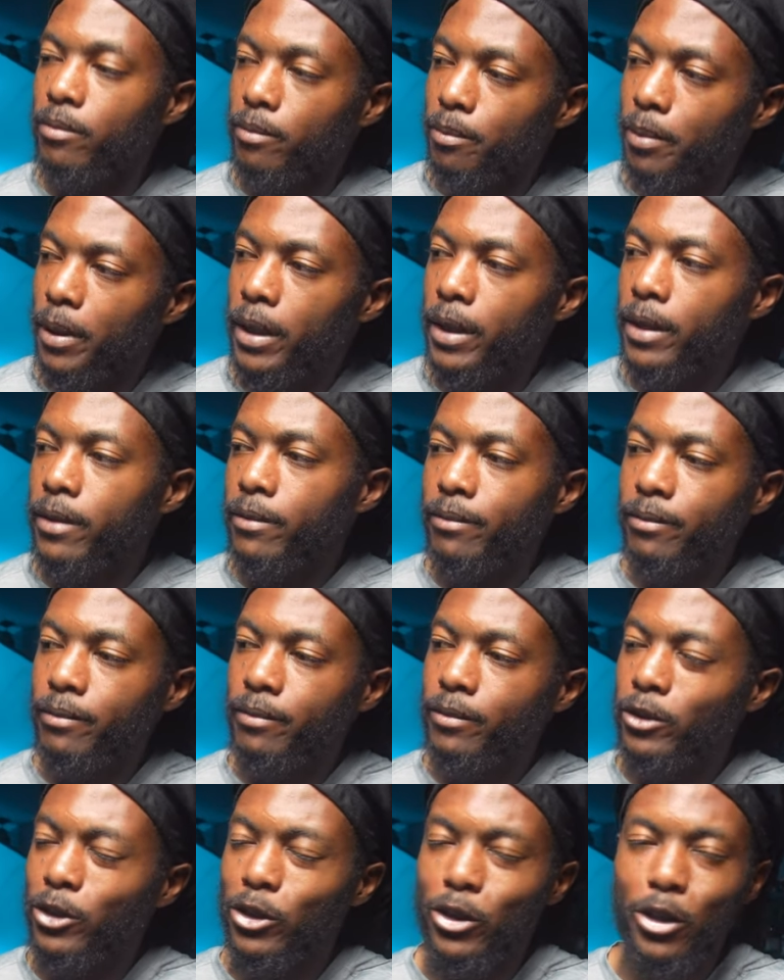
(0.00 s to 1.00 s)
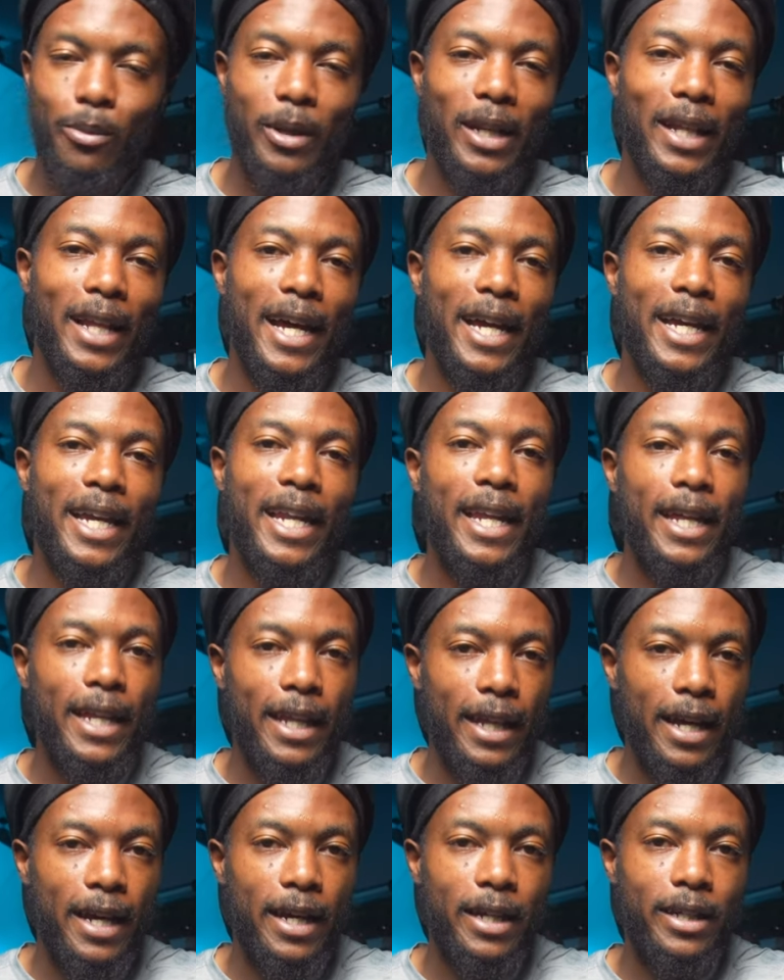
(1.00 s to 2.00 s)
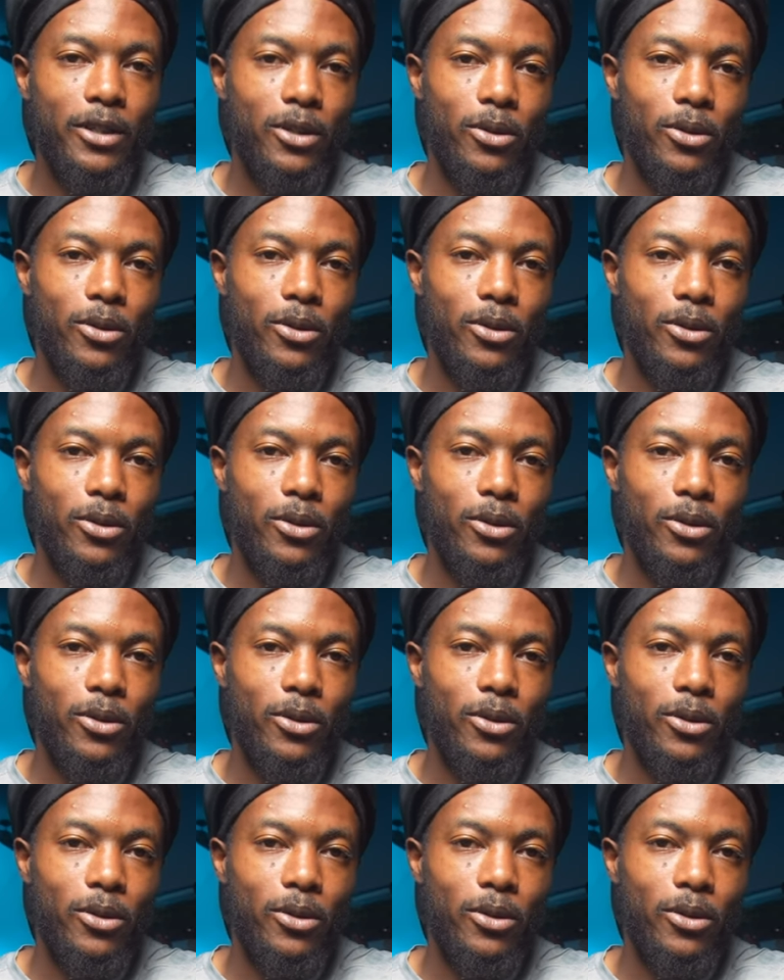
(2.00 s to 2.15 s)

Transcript: but you're going to be lacking that light.